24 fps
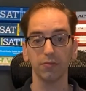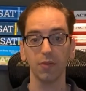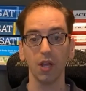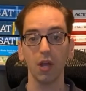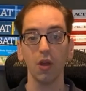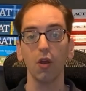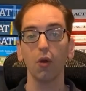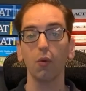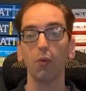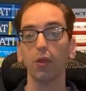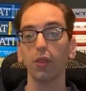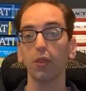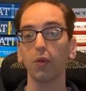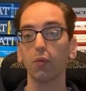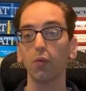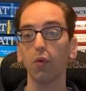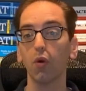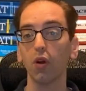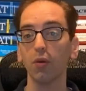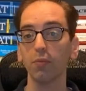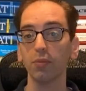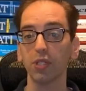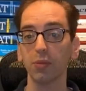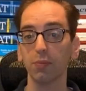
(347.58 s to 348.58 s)
When the
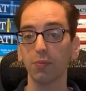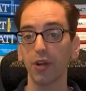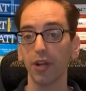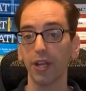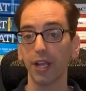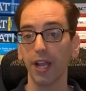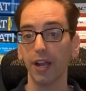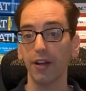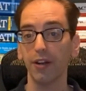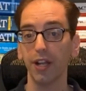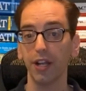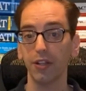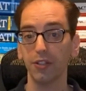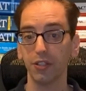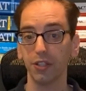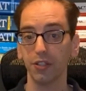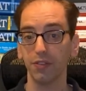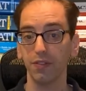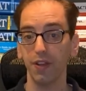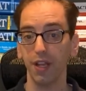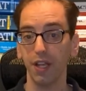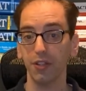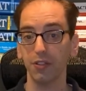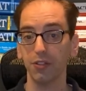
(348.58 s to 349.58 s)
warm spring air hits your
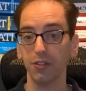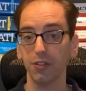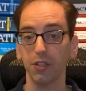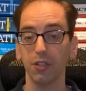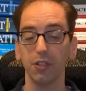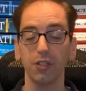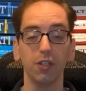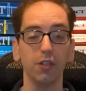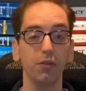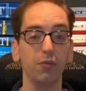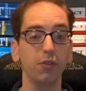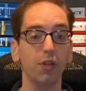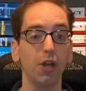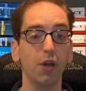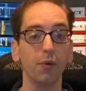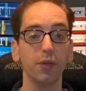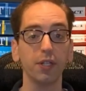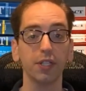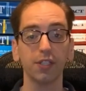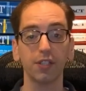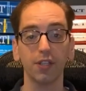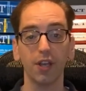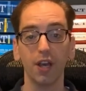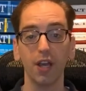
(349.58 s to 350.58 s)
face, you know it is
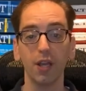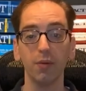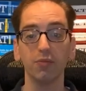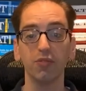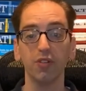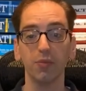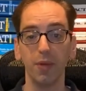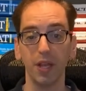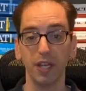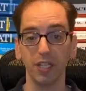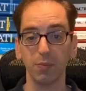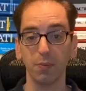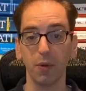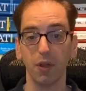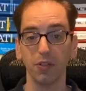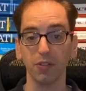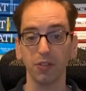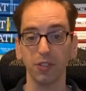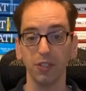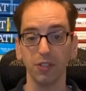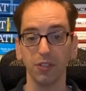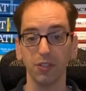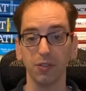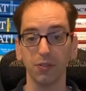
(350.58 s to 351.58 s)
time for baseball
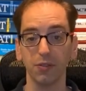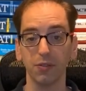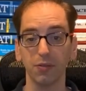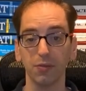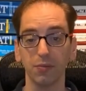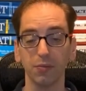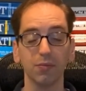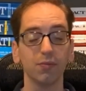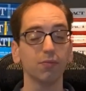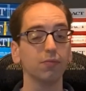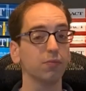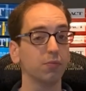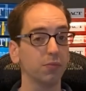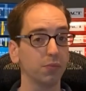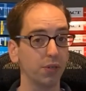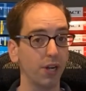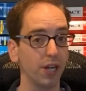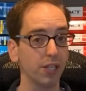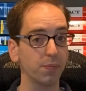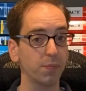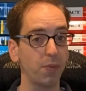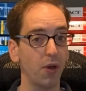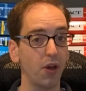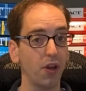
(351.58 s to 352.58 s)
season. Press
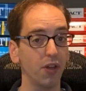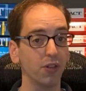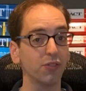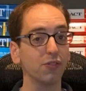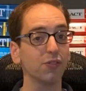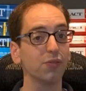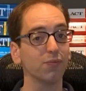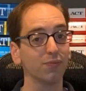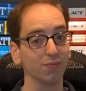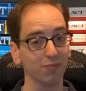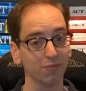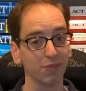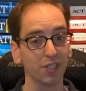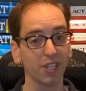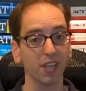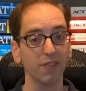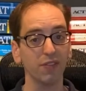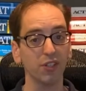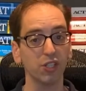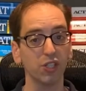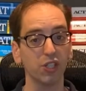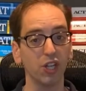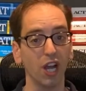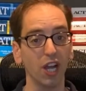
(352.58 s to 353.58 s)
pause, give it a
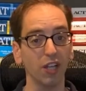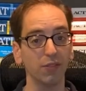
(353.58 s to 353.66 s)
shot.